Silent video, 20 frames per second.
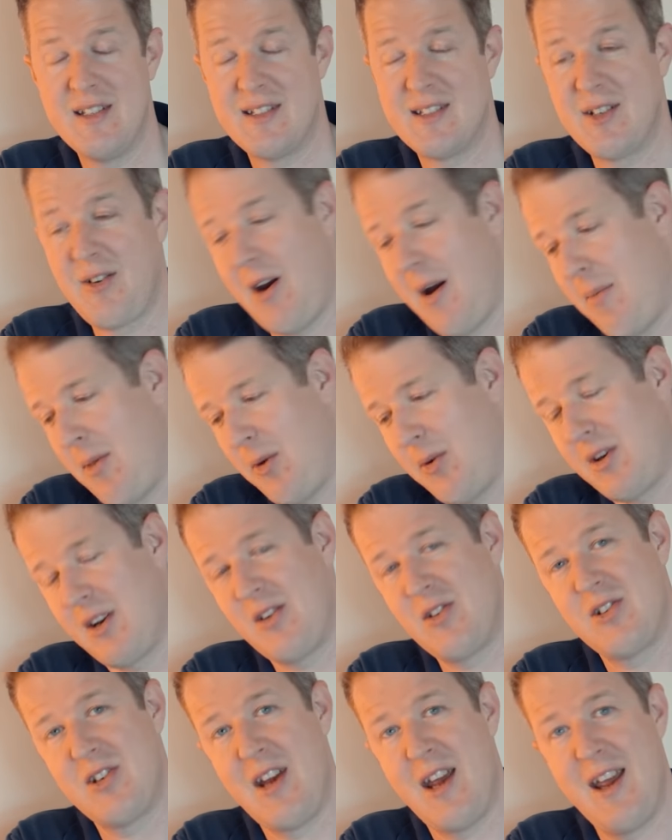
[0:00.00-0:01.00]
Instagram that we
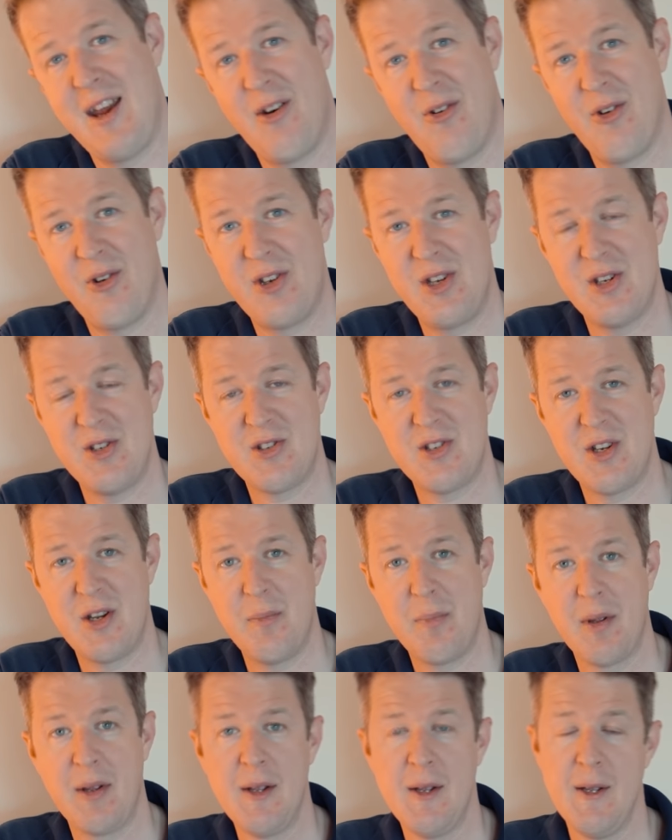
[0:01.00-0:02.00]
don't share here on YouTube.